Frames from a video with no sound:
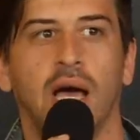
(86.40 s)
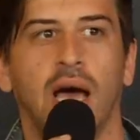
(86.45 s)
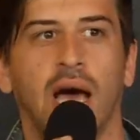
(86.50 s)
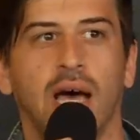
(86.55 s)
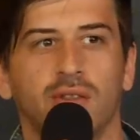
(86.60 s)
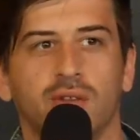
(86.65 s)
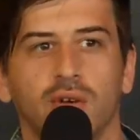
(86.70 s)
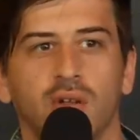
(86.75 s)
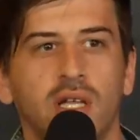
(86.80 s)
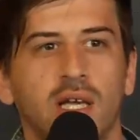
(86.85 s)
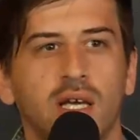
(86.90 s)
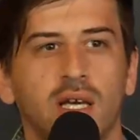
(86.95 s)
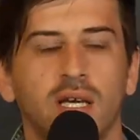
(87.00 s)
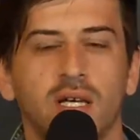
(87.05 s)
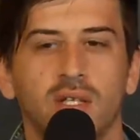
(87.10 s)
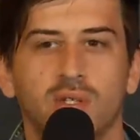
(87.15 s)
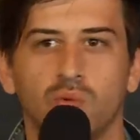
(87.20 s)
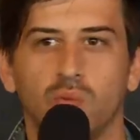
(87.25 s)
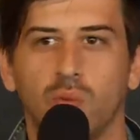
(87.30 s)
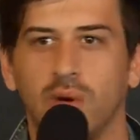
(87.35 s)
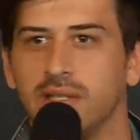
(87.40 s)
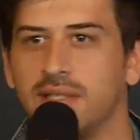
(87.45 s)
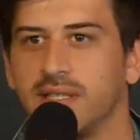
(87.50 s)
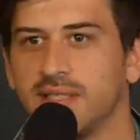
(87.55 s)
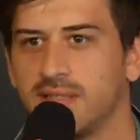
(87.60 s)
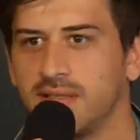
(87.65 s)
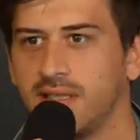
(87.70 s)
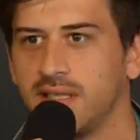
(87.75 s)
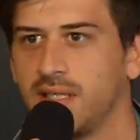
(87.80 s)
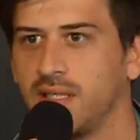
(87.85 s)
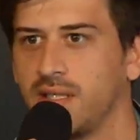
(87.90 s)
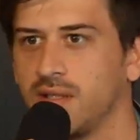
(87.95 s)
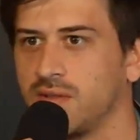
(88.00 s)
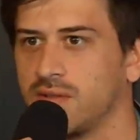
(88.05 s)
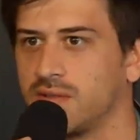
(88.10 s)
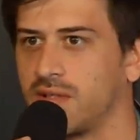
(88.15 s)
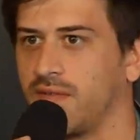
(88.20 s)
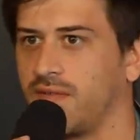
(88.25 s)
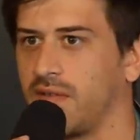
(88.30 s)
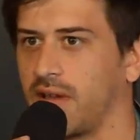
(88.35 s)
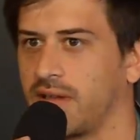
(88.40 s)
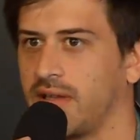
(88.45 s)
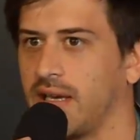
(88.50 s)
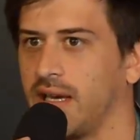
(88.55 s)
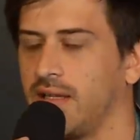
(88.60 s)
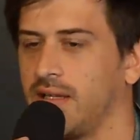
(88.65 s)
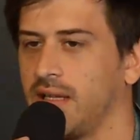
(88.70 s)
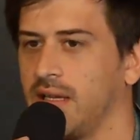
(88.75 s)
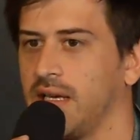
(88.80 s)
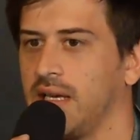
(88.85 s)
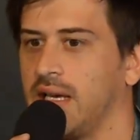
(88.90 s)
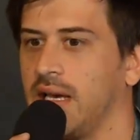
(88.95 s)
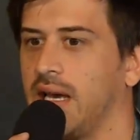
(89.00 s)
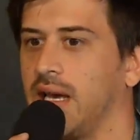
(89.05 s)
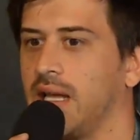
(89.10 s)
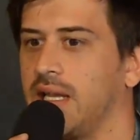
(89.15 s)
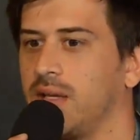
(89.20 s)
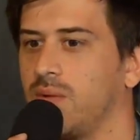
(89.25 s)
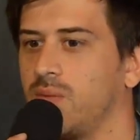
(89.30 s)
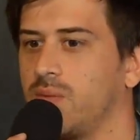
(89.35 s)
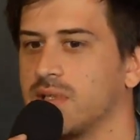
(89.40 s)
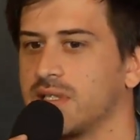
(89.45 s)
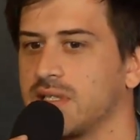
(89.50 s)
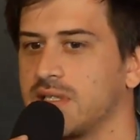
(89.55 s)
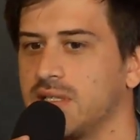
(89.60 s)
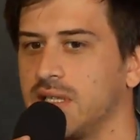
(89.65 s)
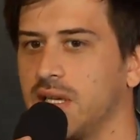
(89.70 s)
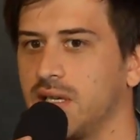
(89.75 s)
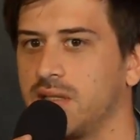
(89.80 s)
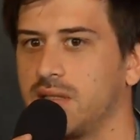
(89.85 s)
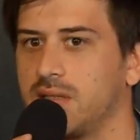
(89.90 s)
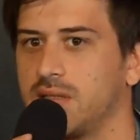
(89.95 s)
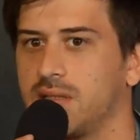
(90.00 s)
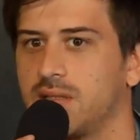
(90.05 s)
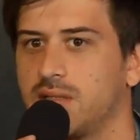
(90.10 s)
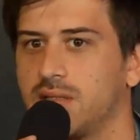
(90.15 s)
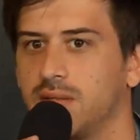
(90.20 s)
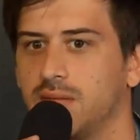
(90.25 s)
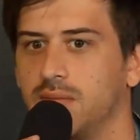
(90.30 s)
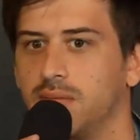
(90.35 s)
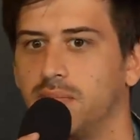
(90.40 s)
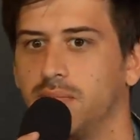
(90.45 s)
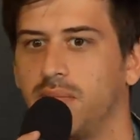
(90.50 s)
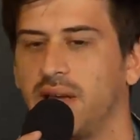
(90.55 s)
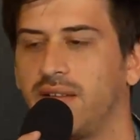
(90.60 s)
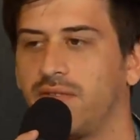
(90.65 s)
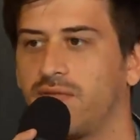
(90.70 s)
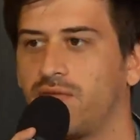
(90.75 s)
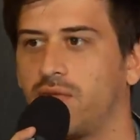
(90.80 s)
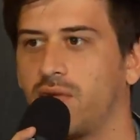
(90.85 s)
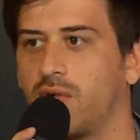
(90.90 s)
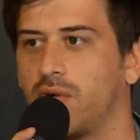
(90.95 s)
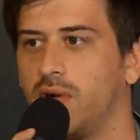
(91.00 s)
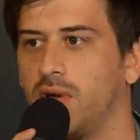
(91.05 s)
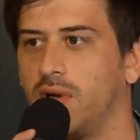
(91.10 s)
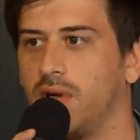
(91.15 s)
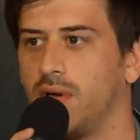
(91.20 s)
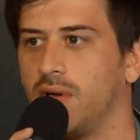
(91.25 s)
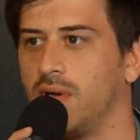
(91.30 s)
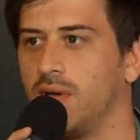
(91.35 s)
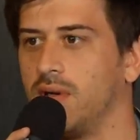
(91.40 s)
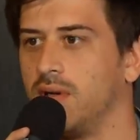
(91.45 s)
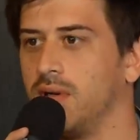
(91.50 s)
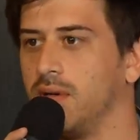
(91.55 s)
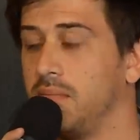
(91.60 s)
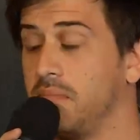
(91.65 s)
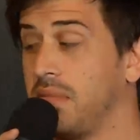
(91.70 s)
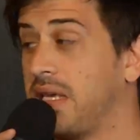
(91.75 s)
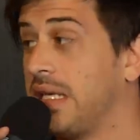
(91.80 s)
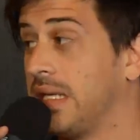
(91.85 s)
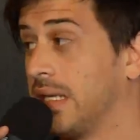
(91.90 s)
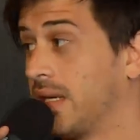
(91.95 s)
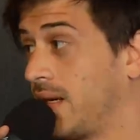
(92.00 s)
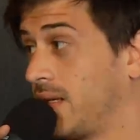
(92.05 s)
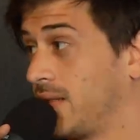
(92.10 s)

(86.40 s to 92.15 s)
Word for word: atelier, to wine tasting, to stuff like that, and it was not made for uh, me.